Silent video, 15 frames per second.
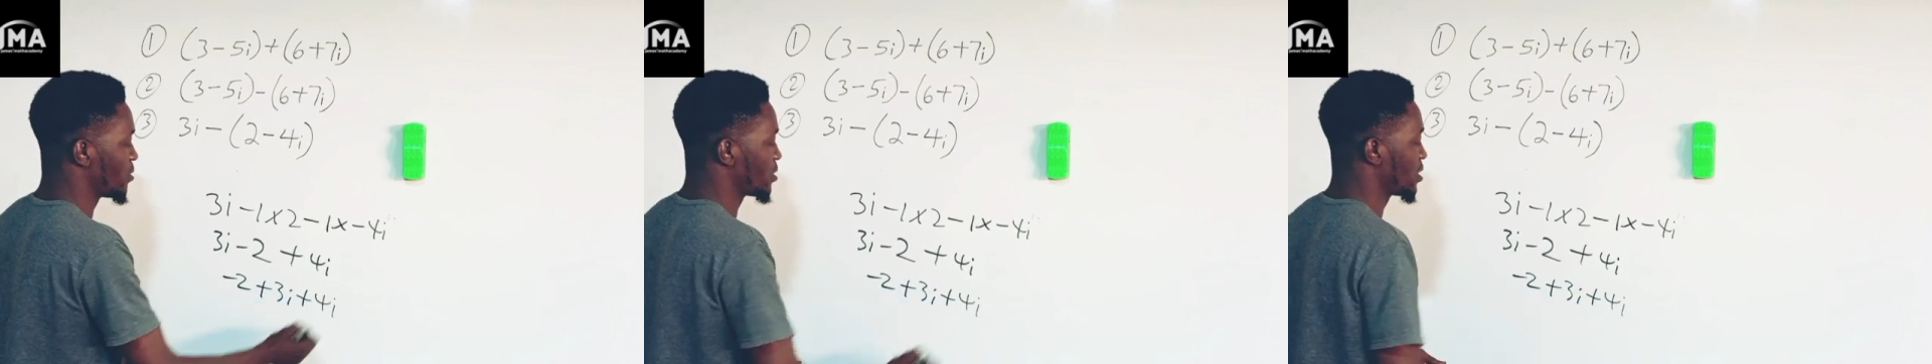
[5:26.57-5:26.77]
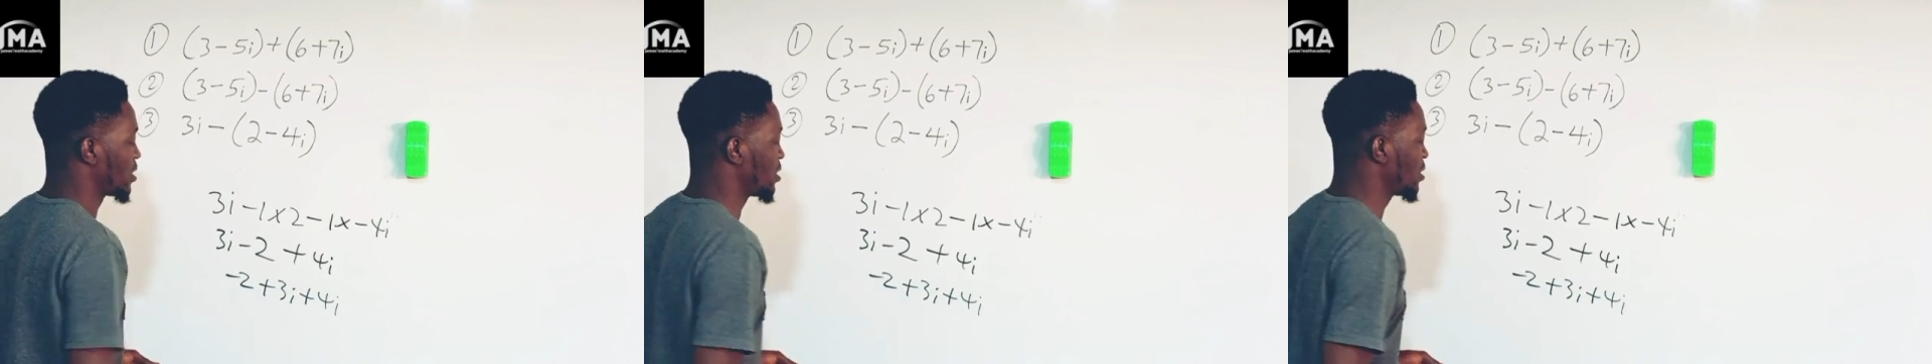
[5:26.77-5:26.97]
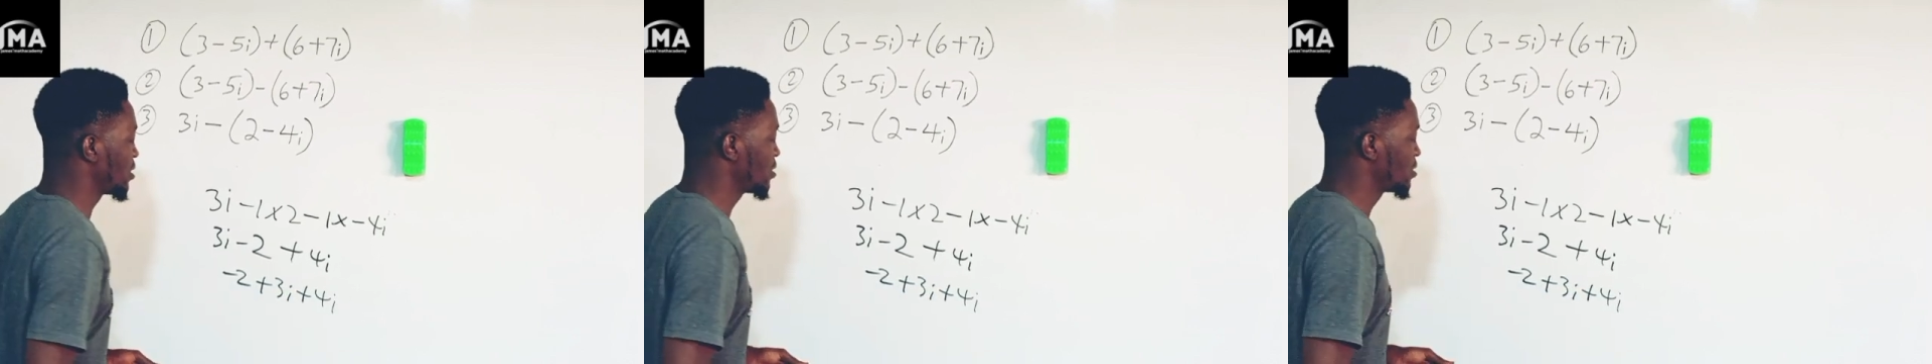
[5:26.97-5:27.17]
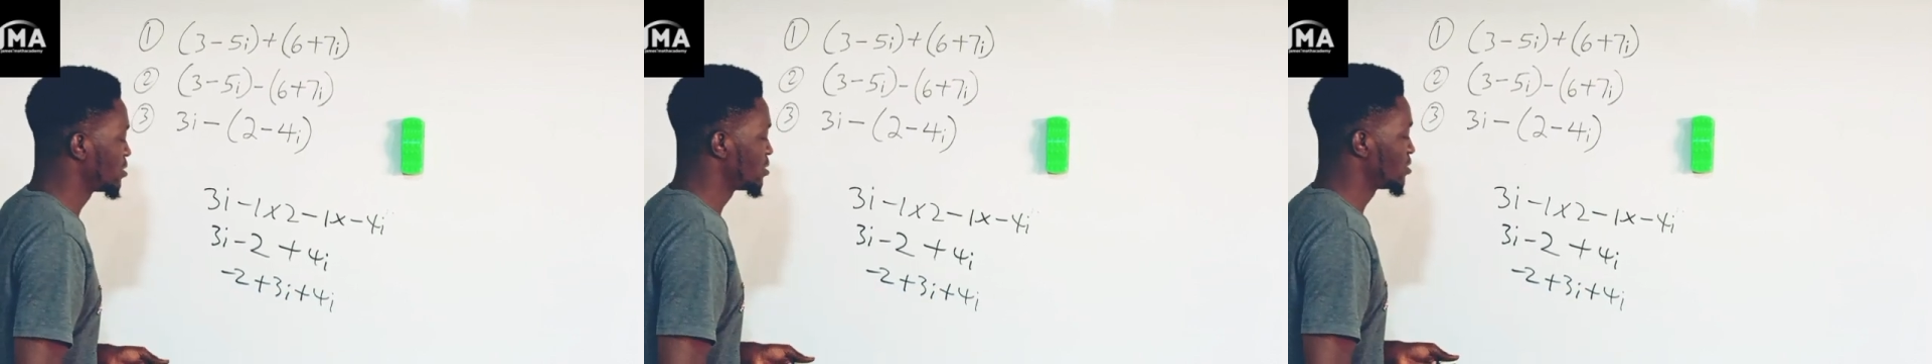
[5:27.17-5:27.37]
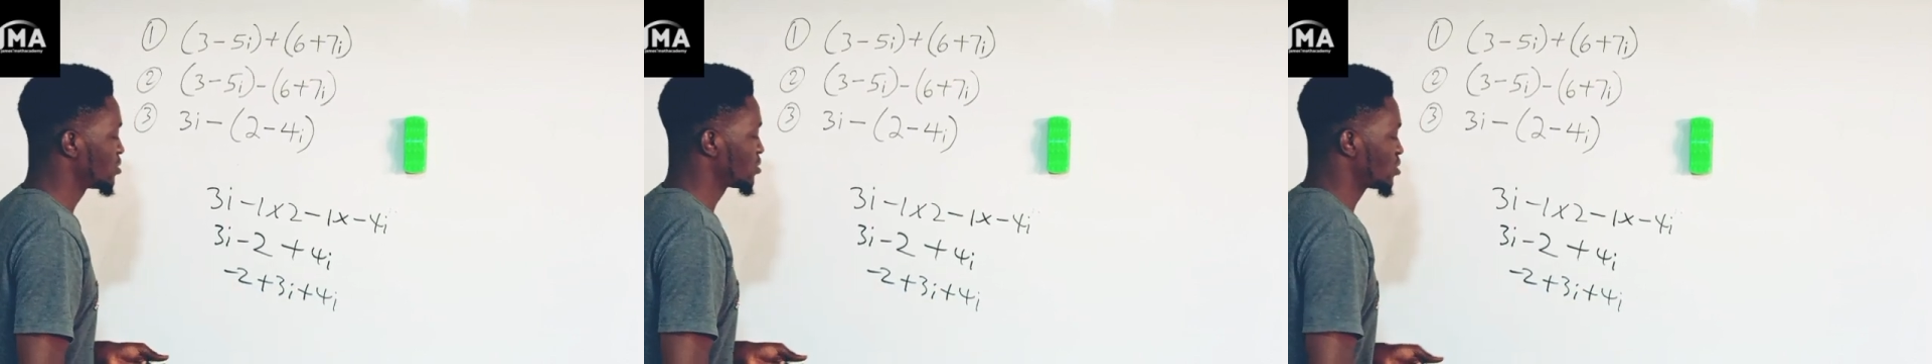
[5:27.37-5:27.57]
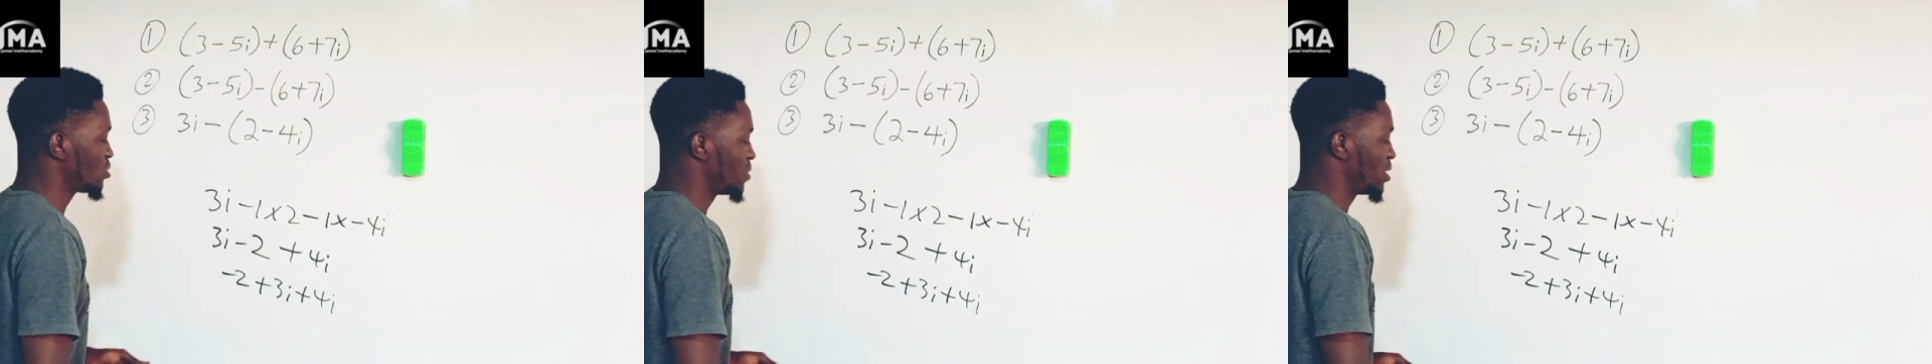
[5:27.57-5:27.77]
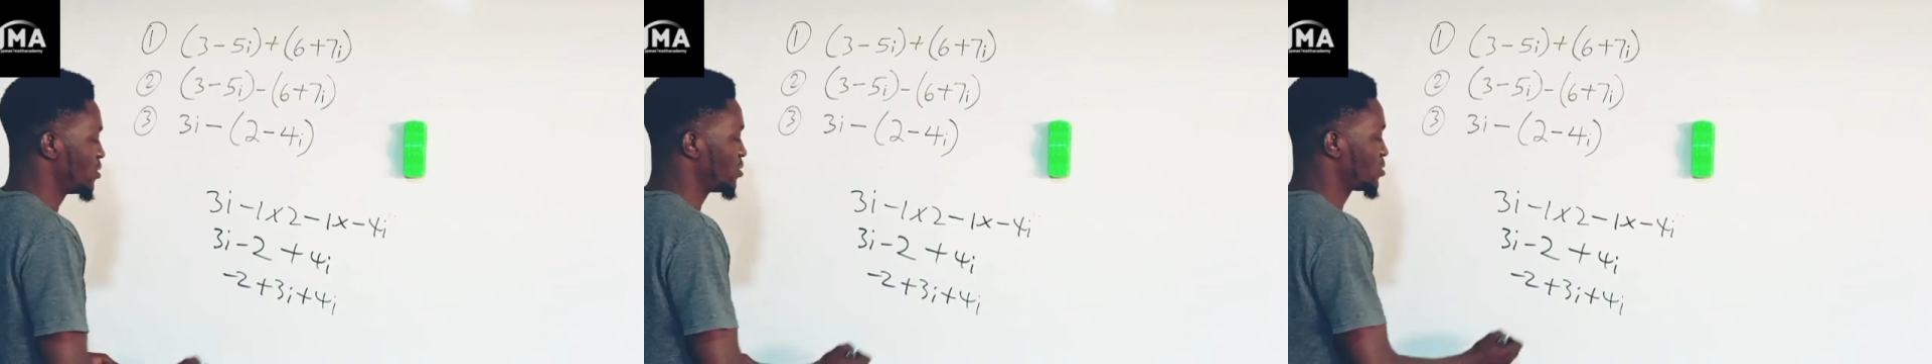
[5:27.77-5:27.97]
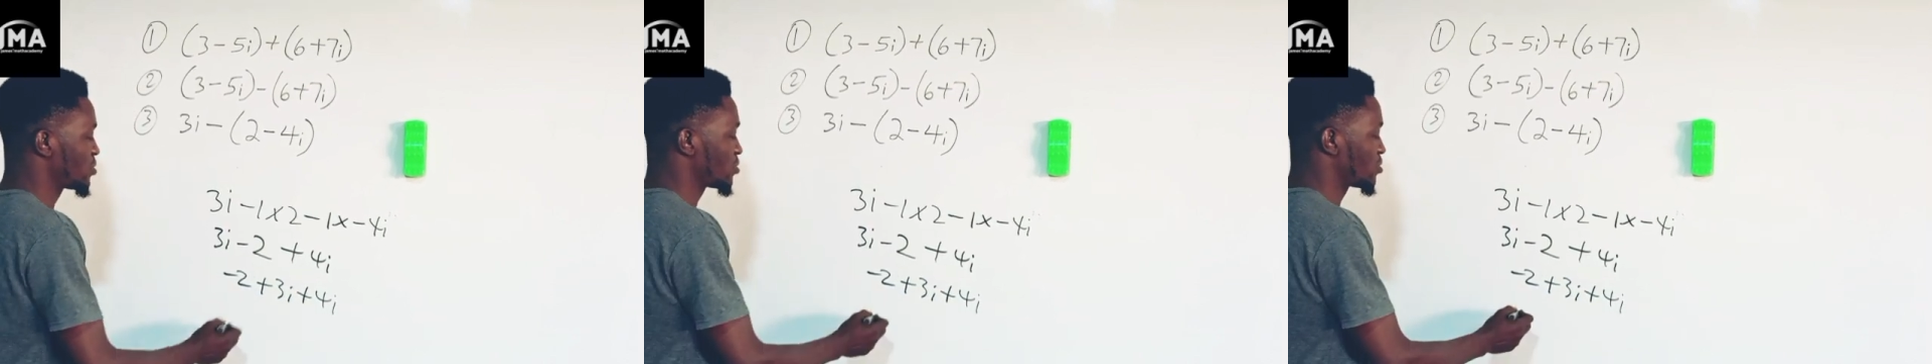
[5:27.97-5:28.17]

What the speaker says: Okay, so